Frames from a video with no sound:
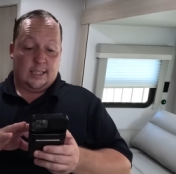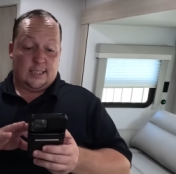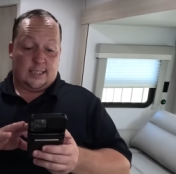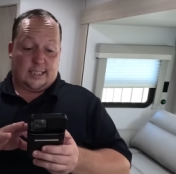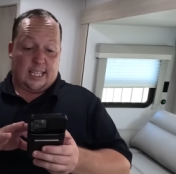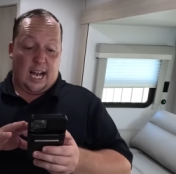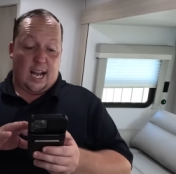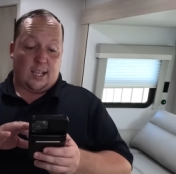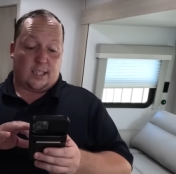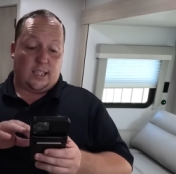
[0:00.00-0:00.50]

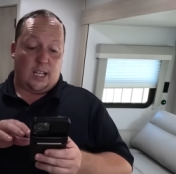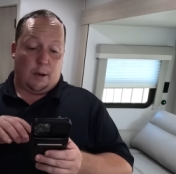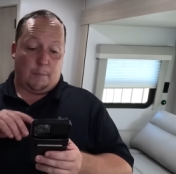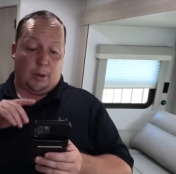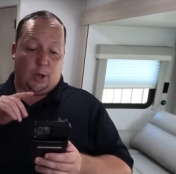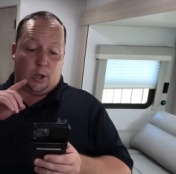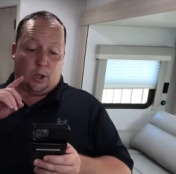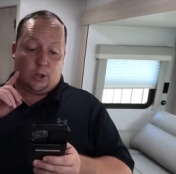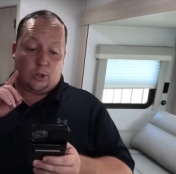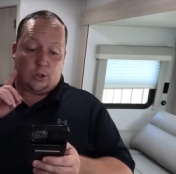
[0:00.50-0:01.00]
stock
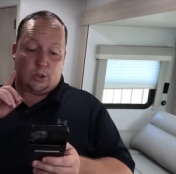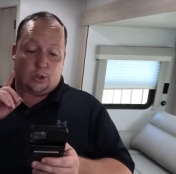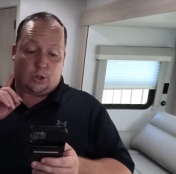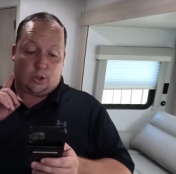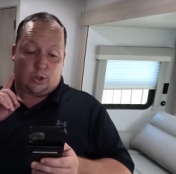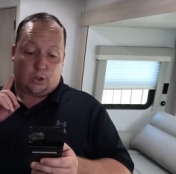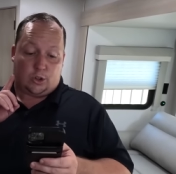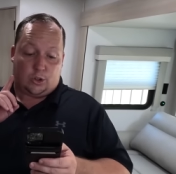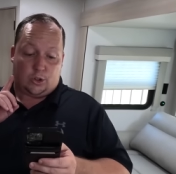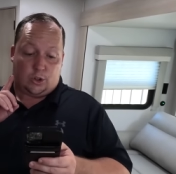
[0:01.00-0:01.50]
number
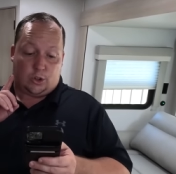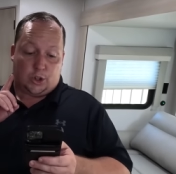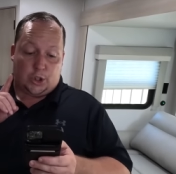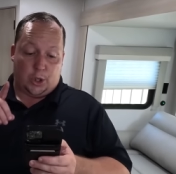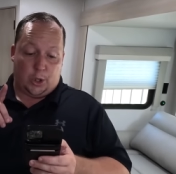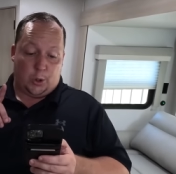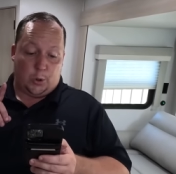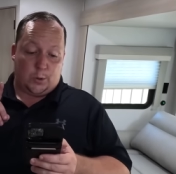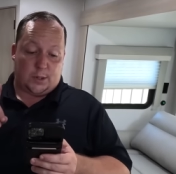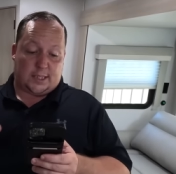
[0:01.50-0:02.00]

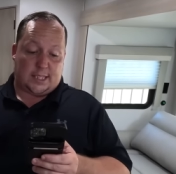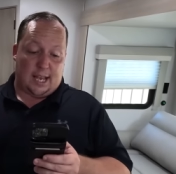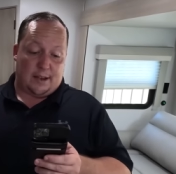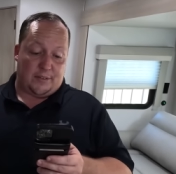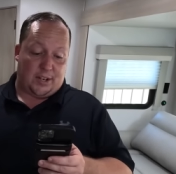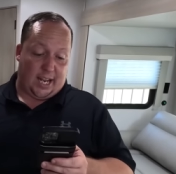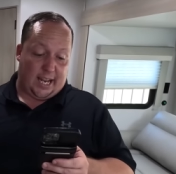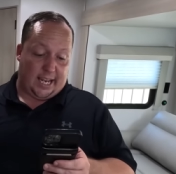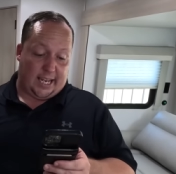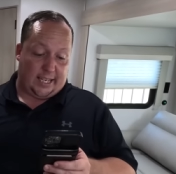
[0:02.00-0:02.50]

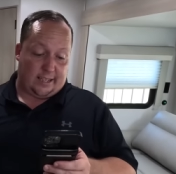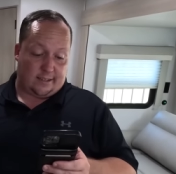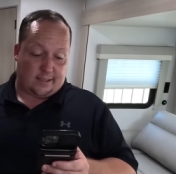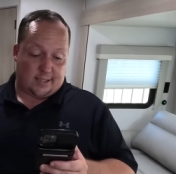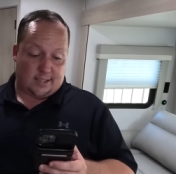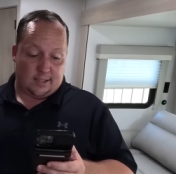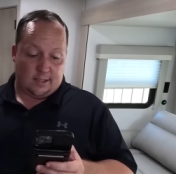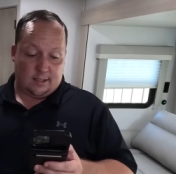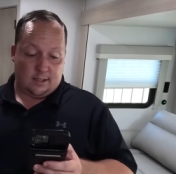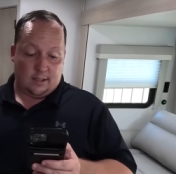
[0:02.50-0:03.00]

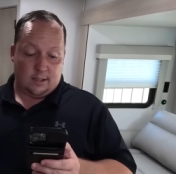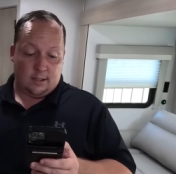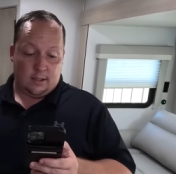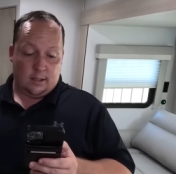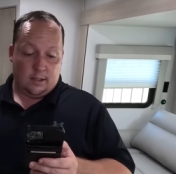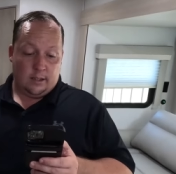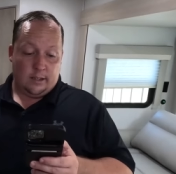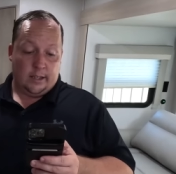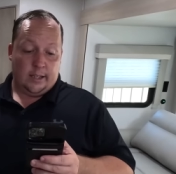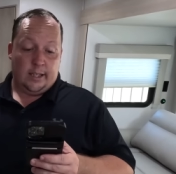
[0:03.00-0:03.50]
278
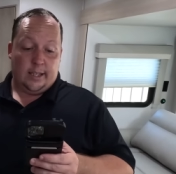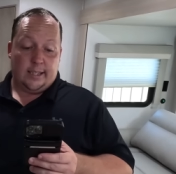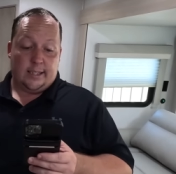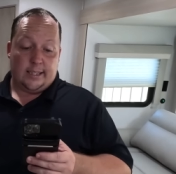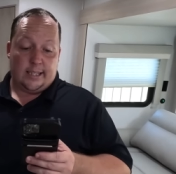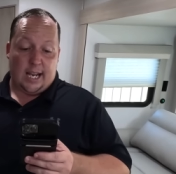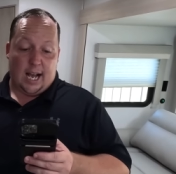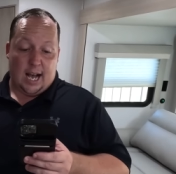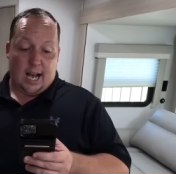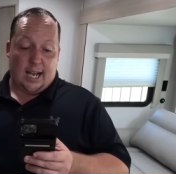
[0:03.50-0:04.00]

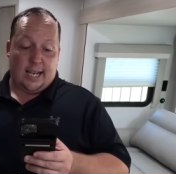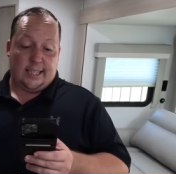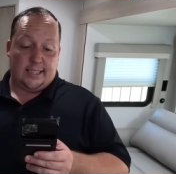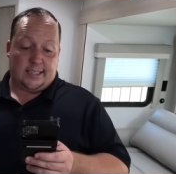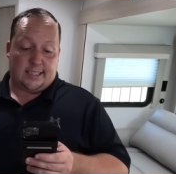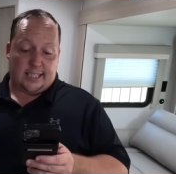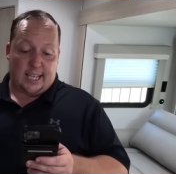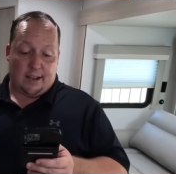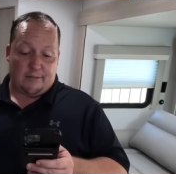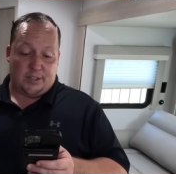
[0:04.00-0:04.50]

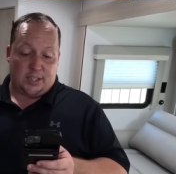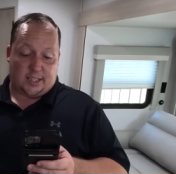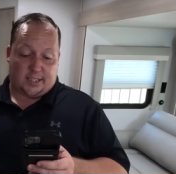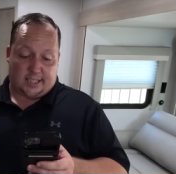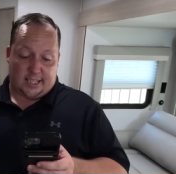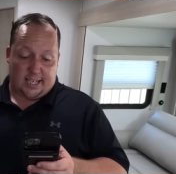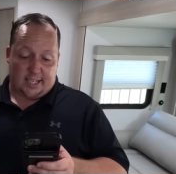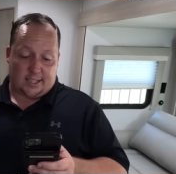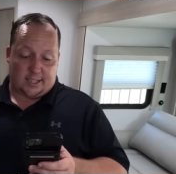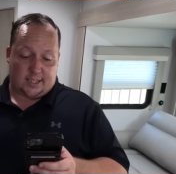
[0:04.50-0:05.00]

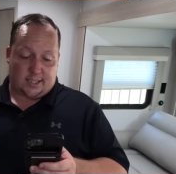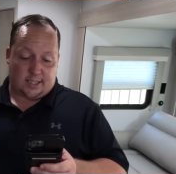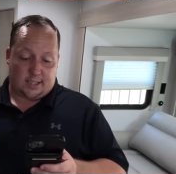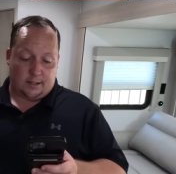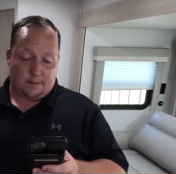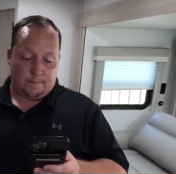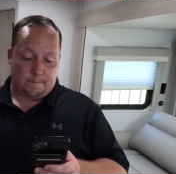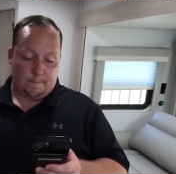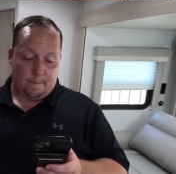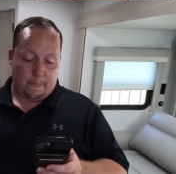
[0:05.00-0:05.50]
976